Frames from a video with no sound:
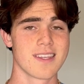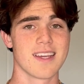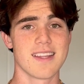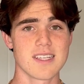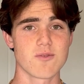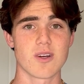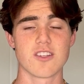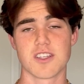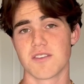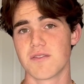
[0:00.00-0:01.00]
And that's why
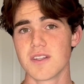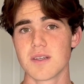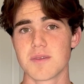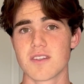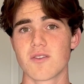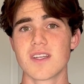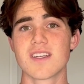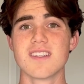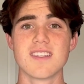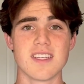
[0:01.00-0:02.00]
Jaelan Phillips is going to
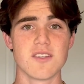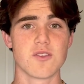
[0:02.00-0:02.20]
continue